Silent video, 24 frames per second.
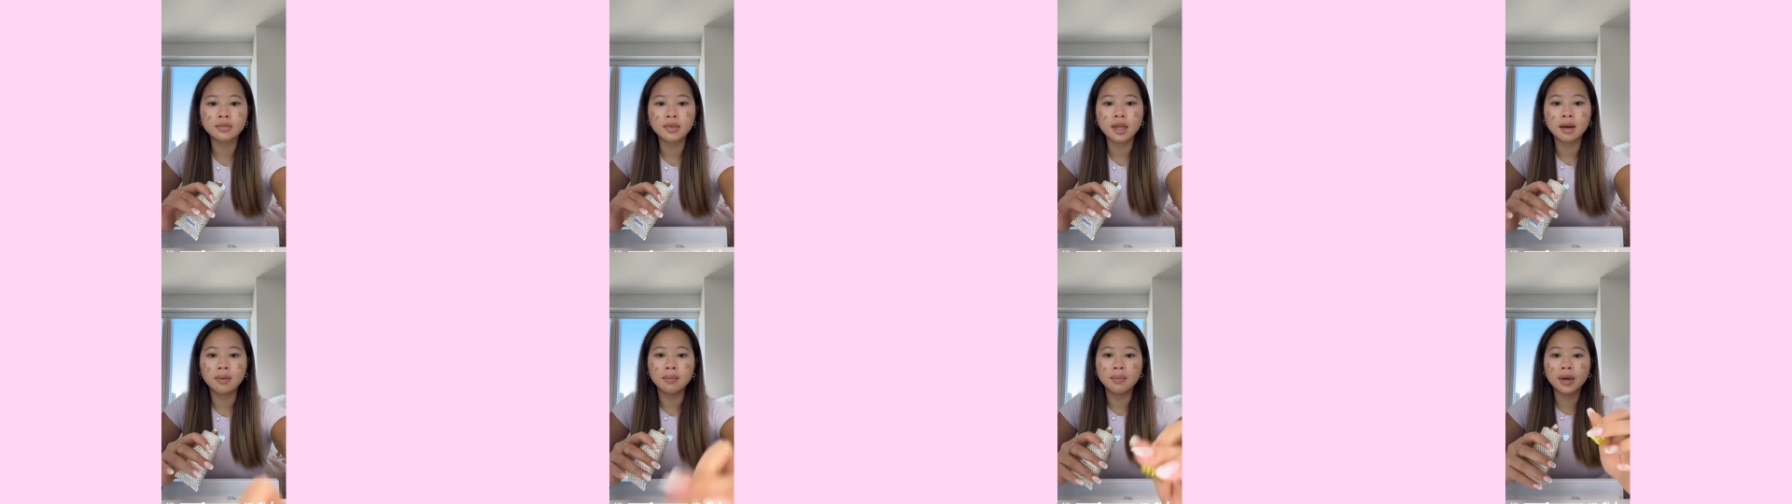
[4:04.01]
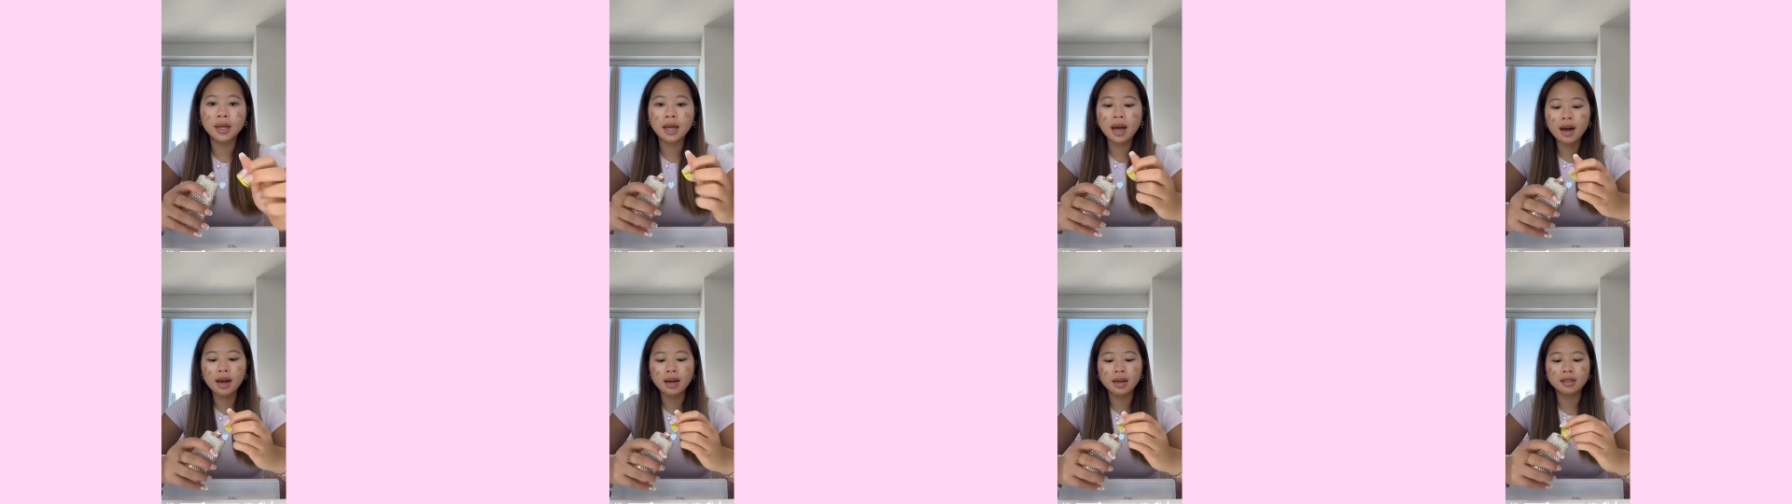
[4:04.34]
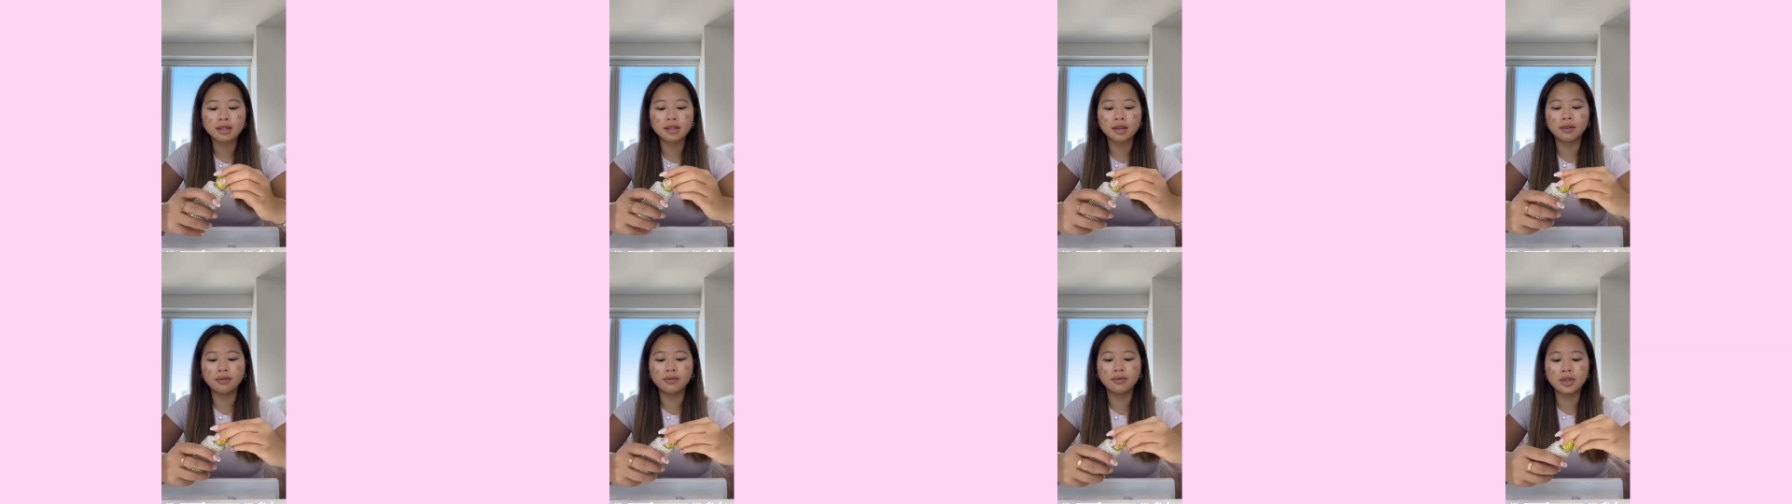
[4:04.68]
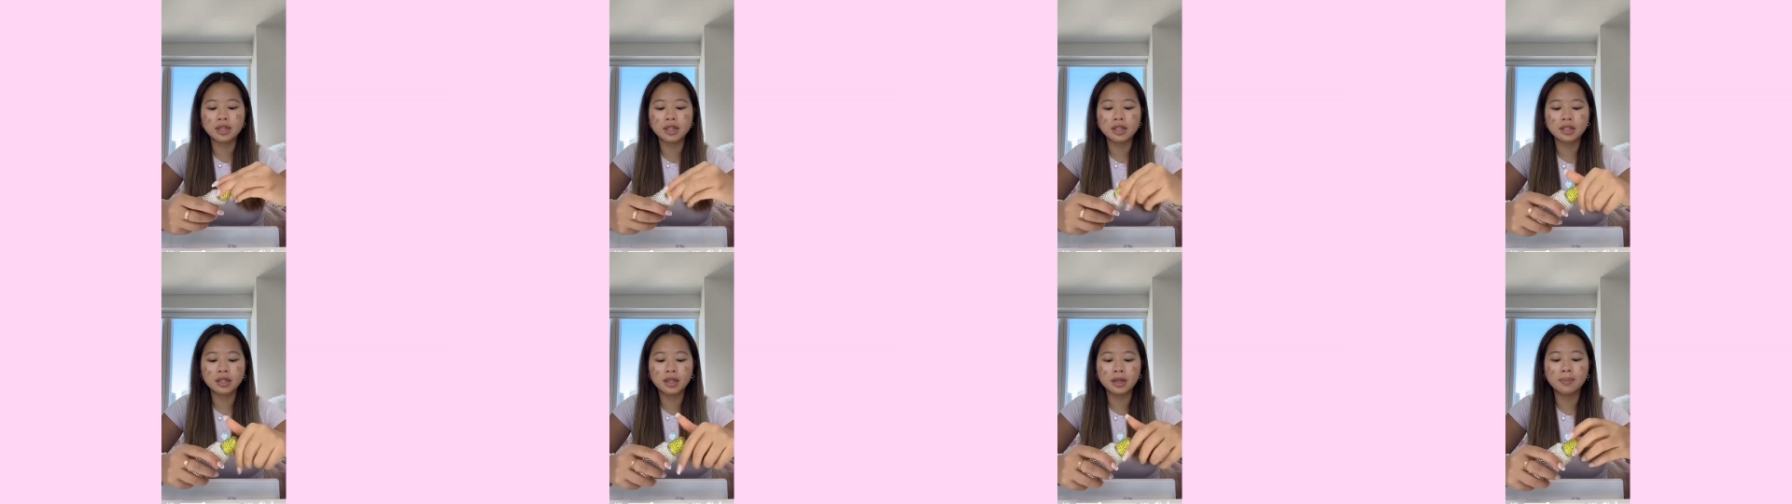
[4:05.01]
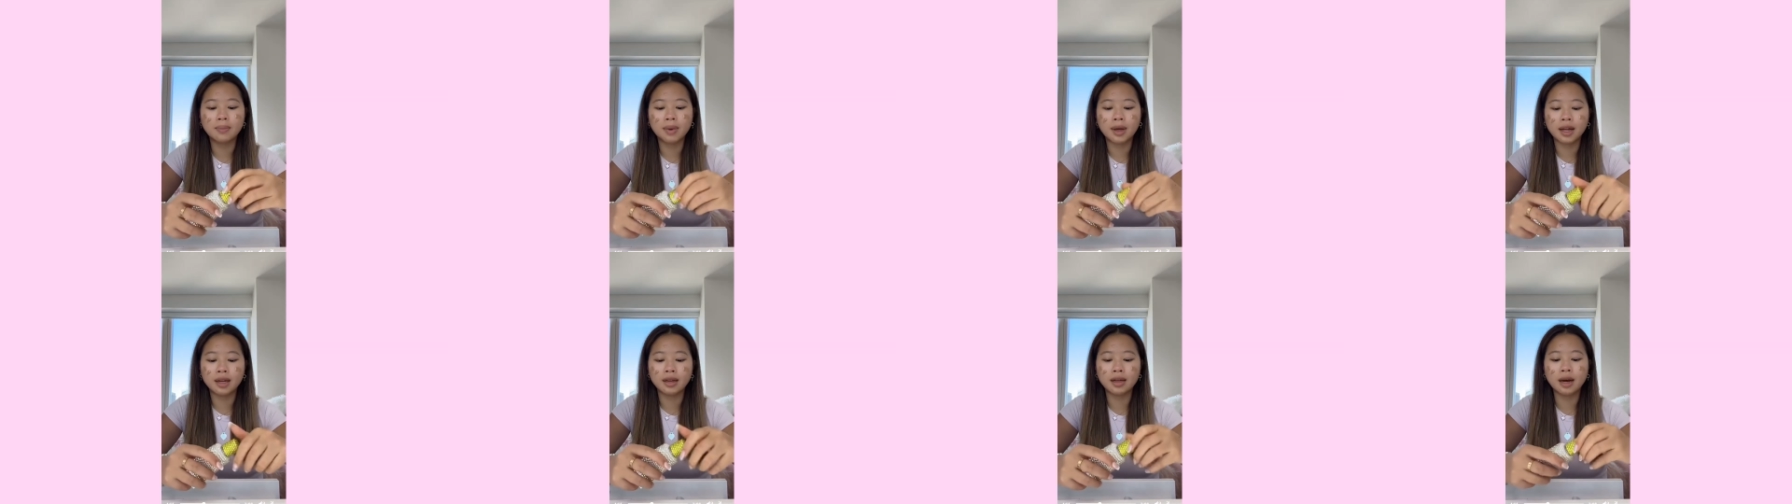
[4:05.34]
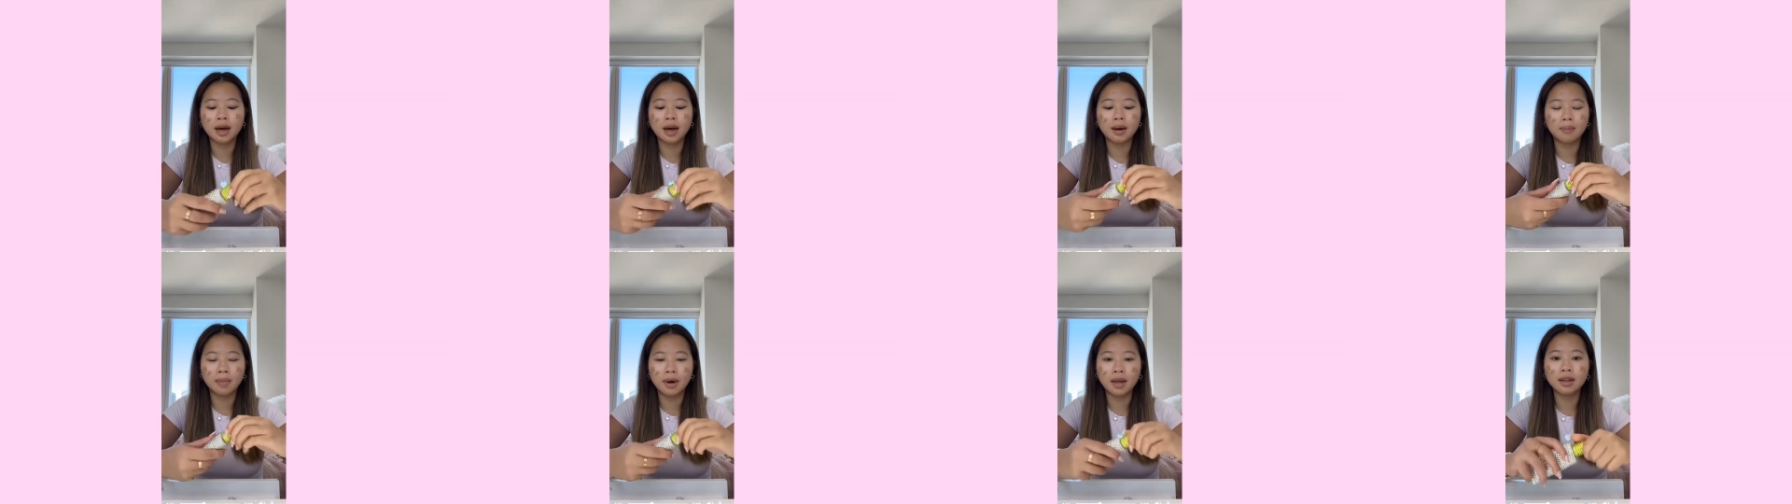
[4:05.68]
But yeah, it's officially been a
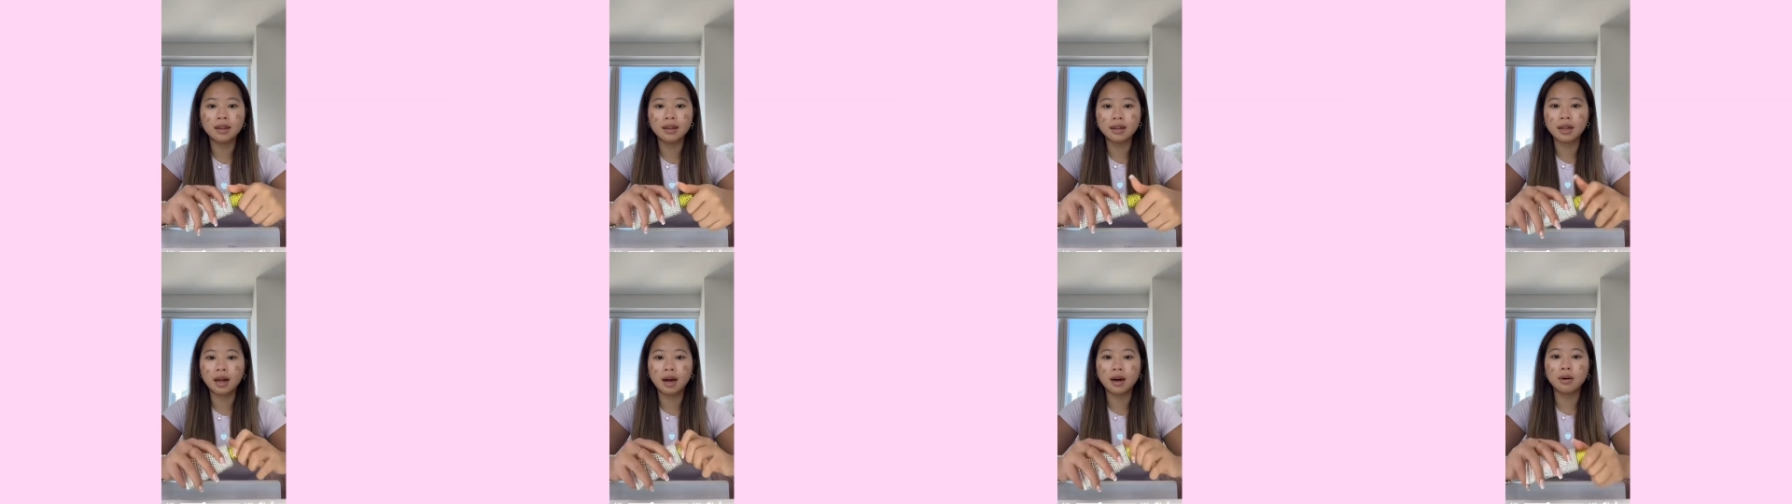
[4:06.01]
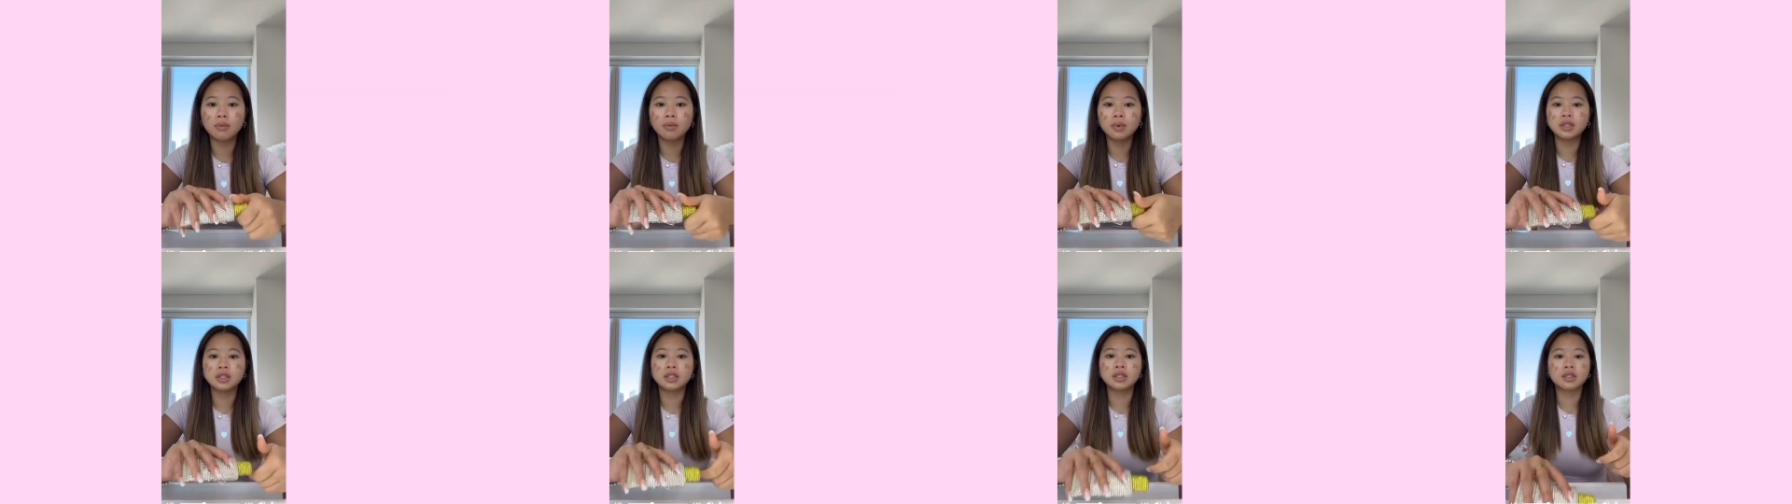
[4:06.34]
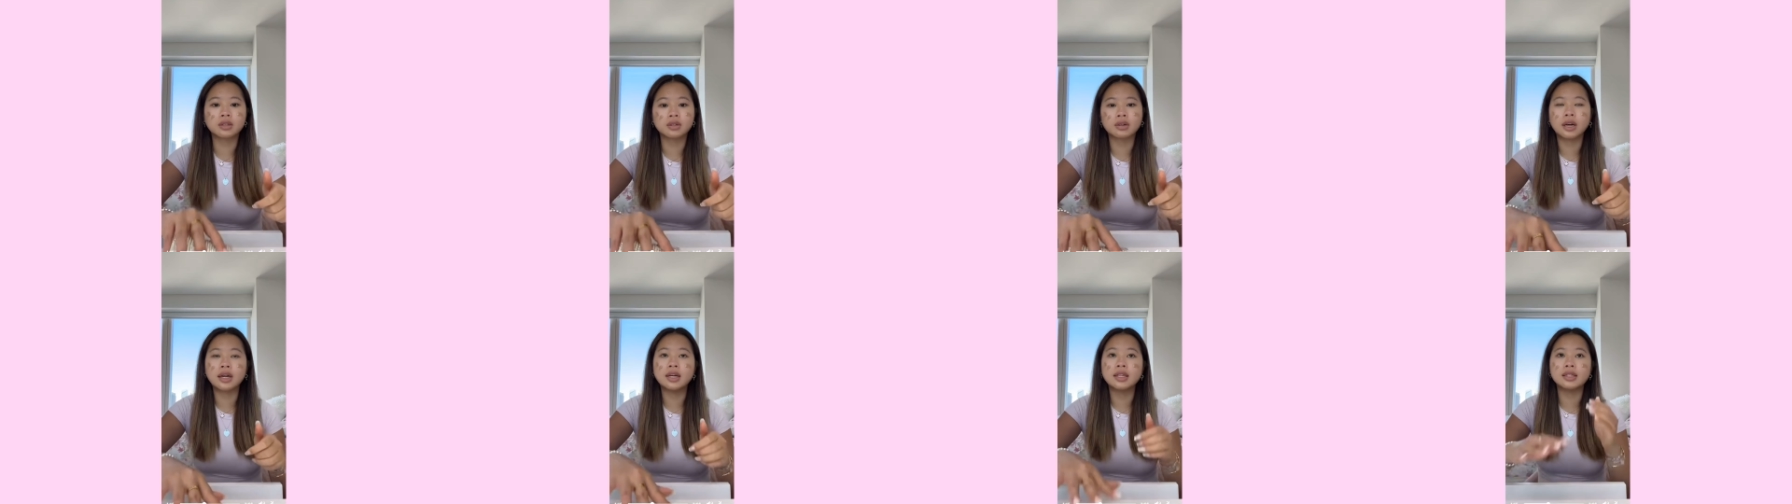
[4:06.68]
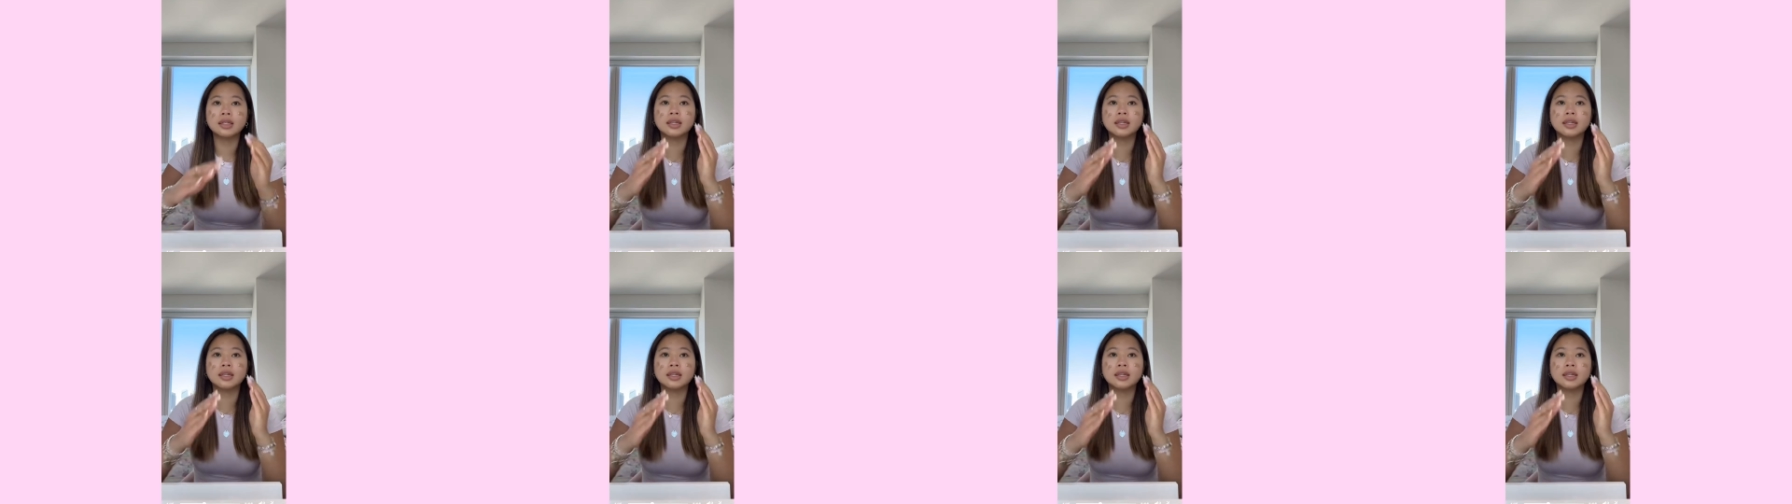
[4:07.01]
month now, which is crazy.